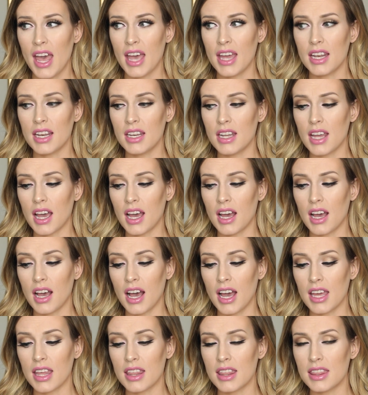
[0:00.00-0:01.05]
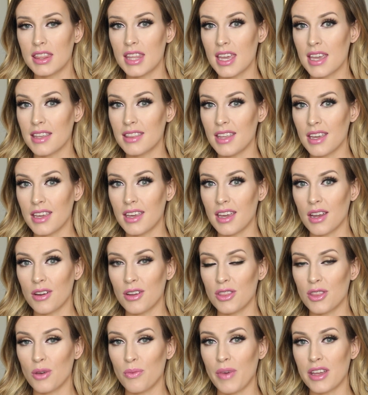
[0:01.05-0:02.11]
and I think they
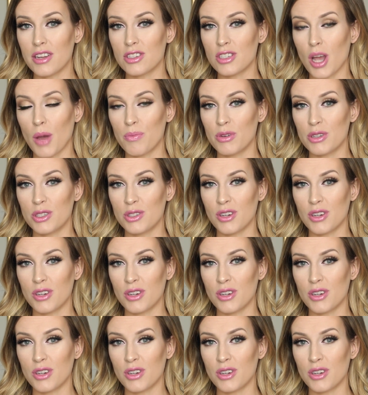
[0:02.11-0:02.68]
carry them at Shoppers